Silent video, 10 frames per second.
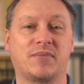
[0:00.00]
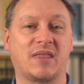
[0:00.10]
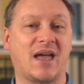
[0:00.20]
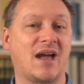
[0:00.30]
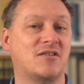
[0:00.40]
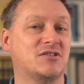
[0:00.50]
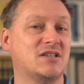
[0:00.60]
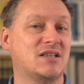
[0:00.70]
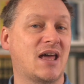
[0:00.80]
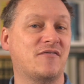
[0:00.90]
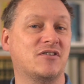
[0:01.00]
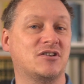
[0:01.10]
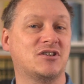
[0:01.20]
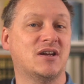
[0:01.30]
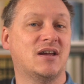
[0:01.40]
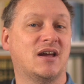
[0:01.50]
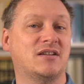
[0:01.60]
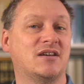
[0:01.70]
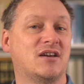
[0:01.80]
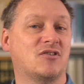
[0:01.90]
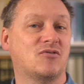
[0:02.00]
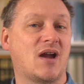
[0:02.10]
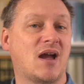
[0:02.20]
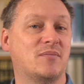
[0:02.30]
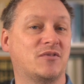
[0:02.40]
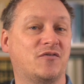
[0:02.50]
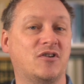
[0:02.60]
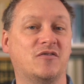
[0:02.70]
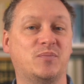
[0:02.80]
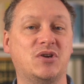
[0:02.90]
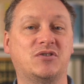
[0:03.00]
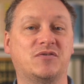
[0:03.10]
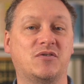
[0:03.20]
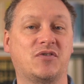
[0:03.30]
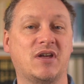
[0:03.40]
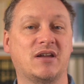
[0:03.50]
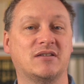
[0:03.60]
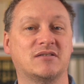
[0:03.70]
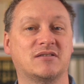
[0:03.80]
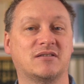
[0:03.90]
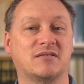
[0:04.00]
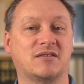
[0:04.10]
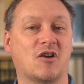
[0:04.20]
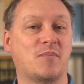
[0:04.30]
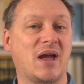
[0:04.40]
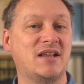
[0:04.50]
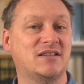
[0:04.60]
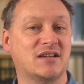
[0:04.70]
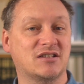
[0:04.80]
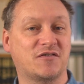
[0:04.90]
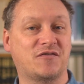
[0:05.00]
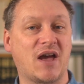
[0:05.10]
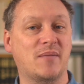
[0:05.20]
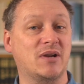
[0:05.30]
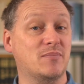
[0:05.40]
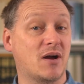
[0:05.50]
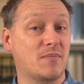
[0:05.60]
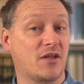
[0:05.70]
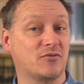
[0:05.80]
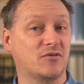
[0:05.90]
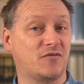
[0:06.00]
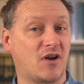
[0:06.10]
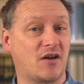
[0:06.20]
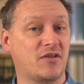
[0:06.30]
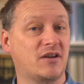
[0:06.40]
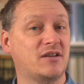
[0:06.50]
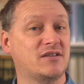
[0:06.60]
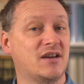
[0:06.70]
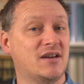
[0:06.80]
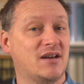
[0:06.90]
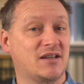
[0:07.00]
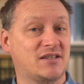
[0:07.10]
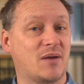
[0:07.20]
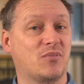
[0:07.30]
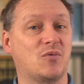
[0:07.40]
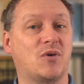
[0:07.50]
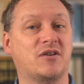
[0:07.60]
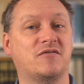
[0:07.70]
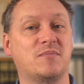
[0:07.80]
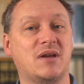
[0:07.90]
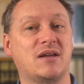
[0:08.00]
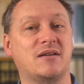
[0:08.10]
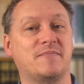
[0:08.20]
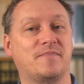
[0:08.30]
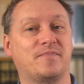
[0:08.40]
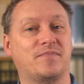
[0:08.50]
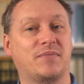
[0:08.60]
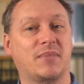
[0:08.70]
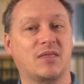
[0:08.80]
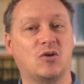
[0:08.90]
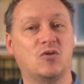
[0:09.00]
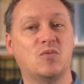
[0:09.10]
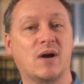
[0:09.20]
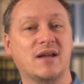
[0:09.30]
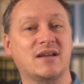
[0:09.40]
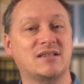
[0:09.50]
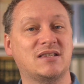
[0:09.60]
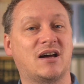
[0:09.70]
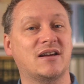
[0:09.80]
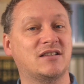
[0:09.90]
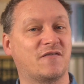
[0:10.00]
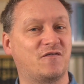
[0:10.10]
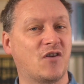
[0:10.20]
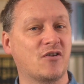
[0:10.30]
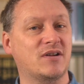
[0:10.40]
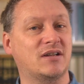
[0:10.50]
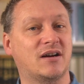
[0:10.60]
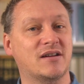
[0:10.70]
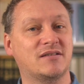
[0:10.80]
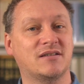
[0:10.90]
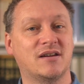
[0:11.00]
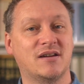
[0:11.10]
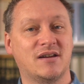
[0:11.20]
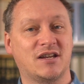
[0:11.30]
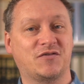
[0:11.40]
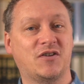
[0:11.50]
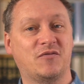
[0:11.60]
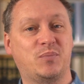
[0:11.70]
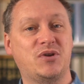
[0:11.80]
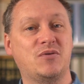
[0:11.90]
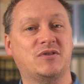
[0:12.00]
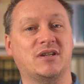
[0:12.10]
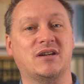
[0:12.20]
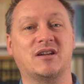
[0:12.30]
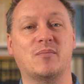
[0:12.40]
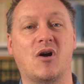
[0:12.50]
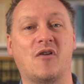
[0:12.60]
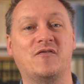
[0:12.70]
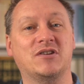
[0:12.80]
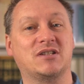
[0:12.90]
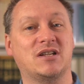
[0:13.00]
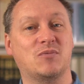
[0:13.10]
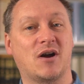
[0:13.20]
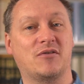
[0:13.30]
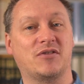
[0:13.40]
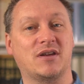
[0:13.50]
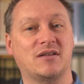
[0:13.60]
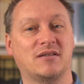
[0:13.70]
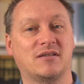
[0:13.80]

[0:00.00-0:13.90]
The house is lavish and crammed full of beautiful things. There are paintings of family, my mother and father, and a separate one of me. The hallway is light, very light. It's full of beauty, and I'm obviously wealthy.